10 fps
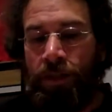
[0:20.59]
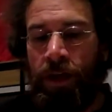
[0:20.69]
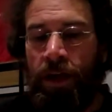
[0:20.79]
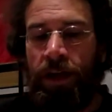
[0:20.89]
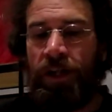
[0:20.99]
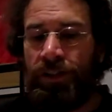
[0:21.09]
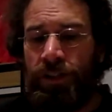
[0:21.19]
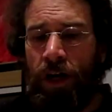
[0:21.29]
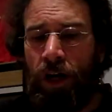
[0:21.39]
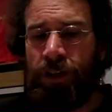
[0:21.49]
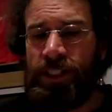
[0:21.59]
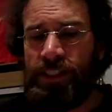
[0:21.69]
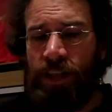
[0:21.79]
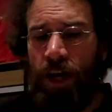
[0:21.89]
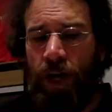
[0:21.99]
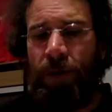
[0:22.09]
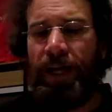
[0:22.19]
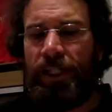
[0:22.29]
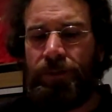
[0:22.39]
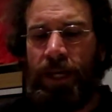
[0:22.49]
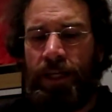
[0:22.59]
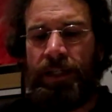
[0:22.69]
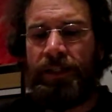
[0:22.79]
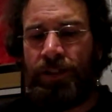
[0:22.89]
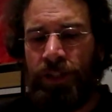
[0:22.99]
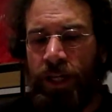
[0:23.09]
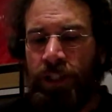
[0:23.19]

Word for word: There's no discouragement